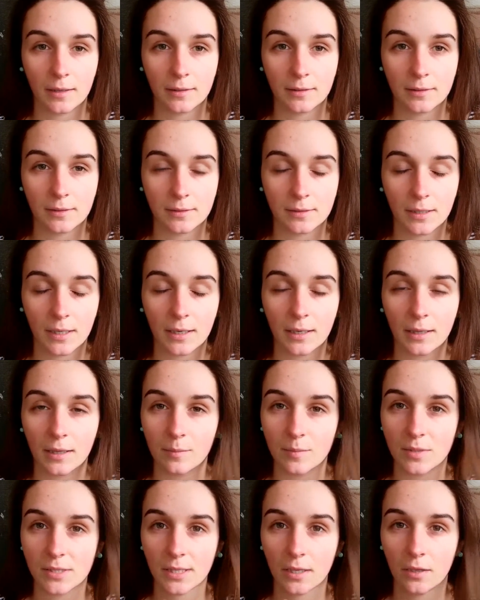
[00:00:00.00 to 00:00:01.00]
getting
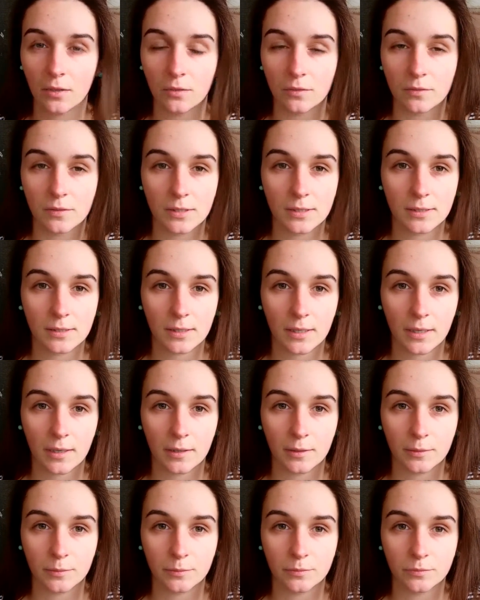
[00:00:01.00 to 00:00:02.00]
themselves
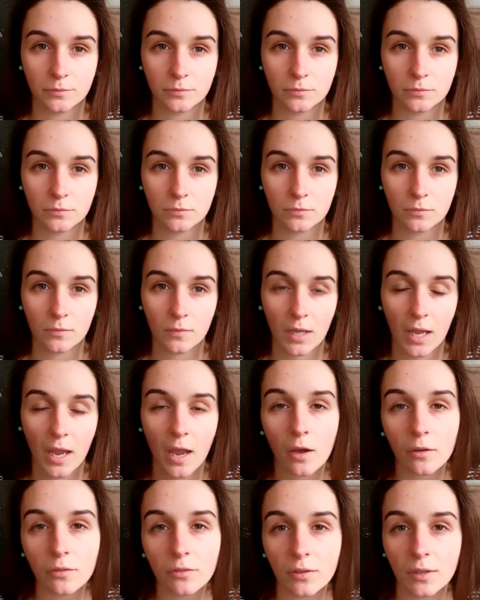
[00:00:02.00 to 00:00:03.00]

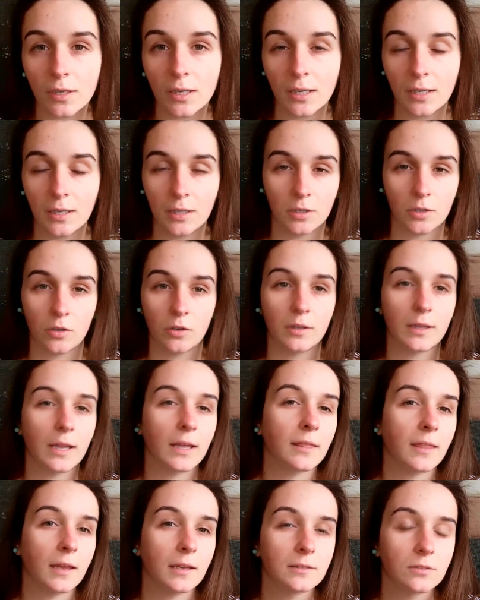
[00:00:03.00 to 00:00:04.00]
healthy. They
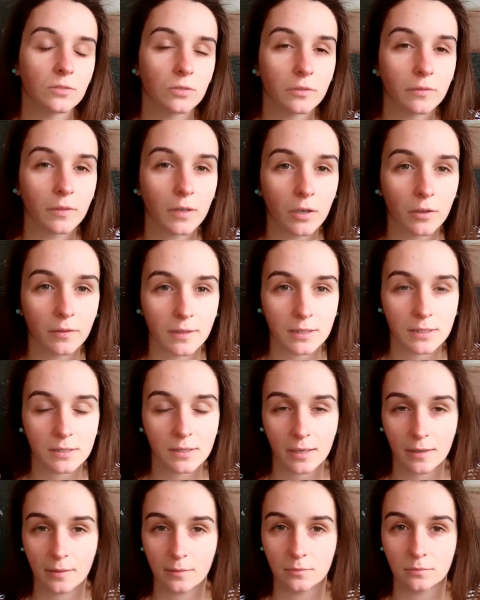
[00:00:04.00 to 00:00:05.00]
sort of went on this
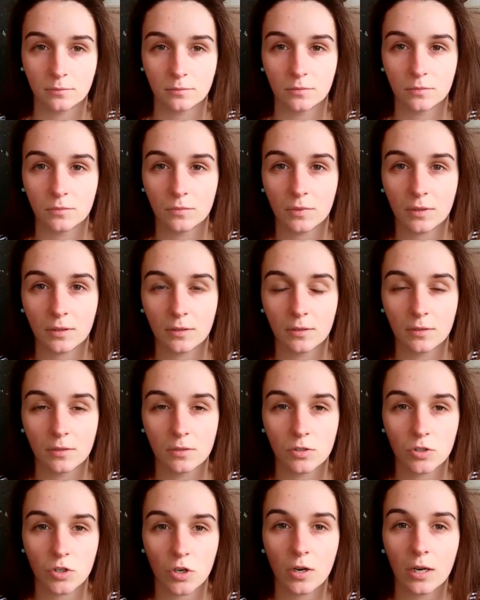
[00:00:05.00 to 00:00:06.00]

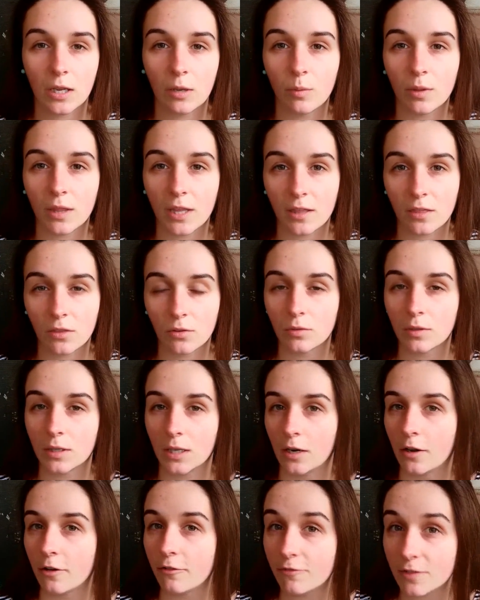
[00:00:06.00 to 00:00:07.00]
journey where they thought
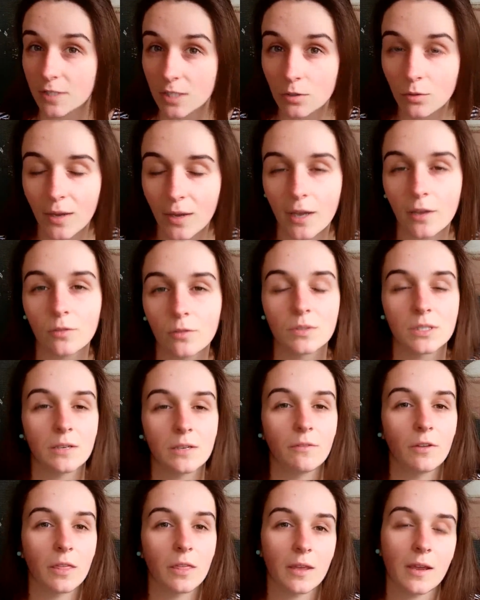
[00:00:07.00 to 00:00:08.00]
physical health was
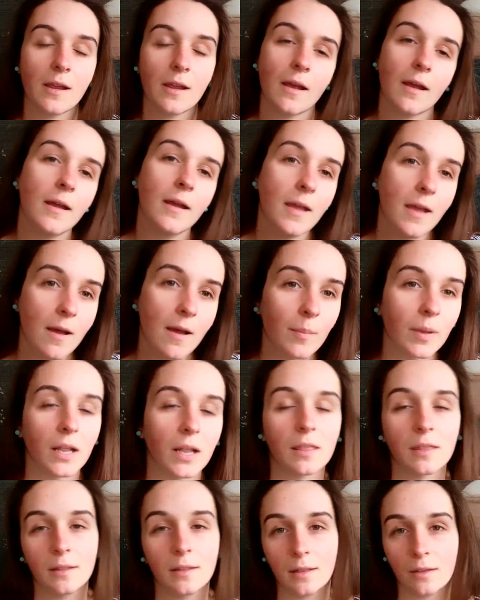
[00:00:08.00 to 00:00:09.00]
everything, but I think
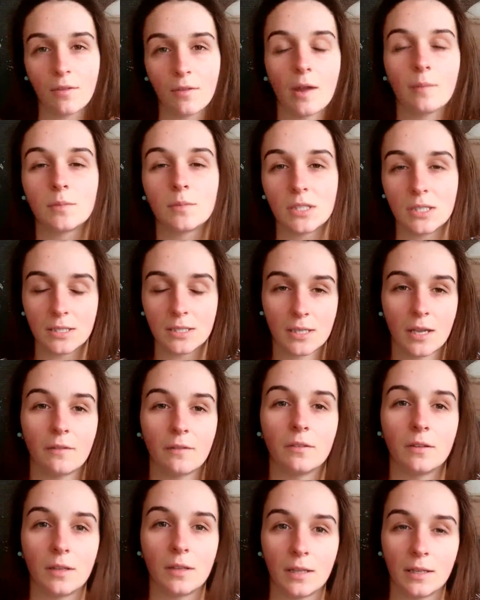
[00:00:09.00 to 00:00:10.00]
they've come to discover
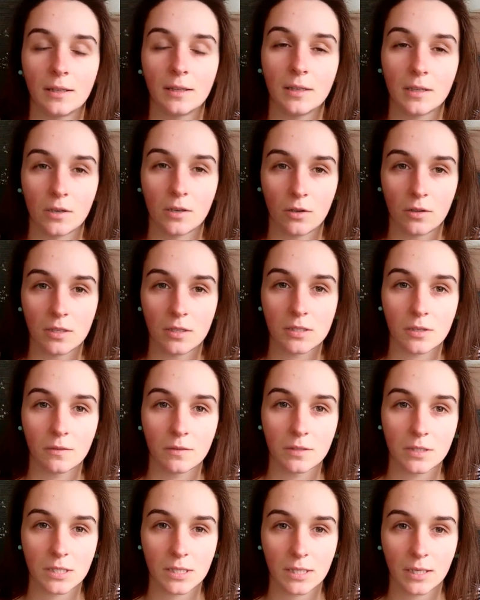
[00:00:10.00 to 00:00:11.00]
that there's
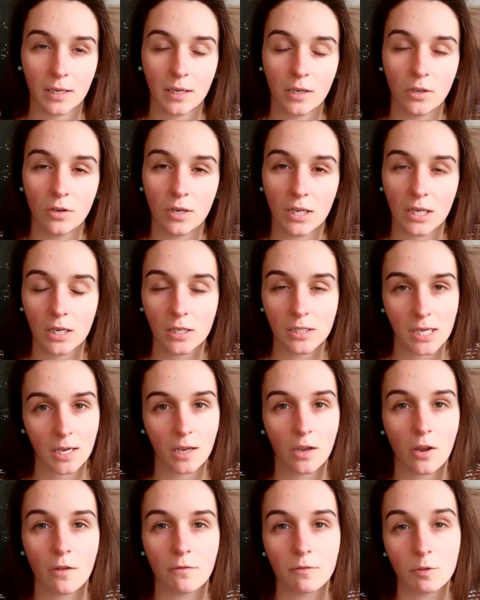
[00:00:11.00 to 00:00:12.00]
obviously, you need to take care of
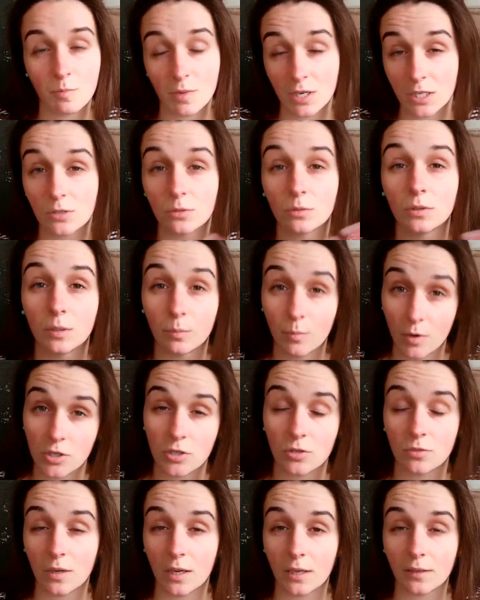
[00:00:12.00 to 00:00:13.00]
your mental and emotional
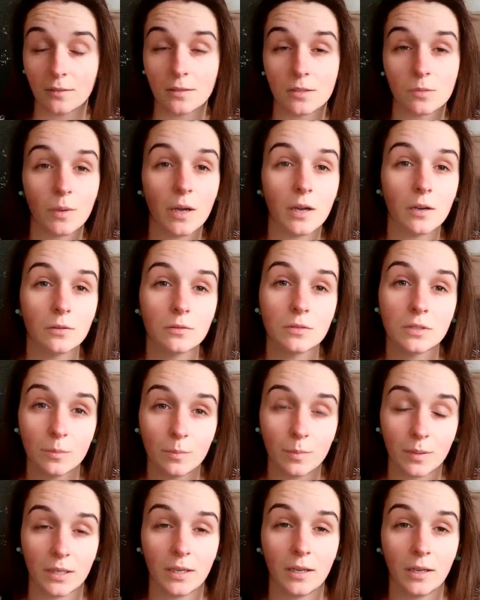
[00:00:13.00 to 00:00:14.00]
health as well to
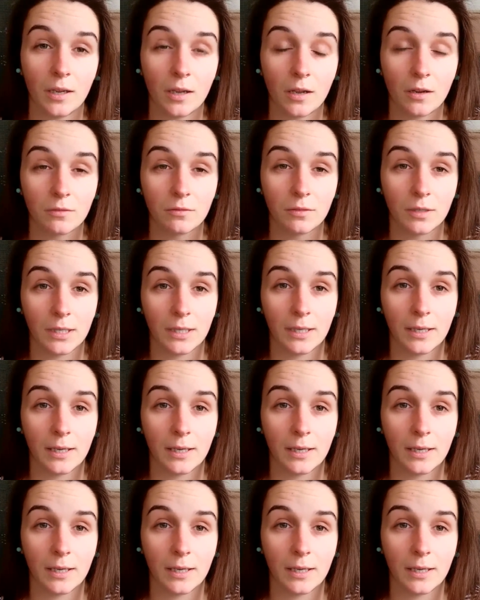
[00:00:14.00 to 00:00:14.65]
be a really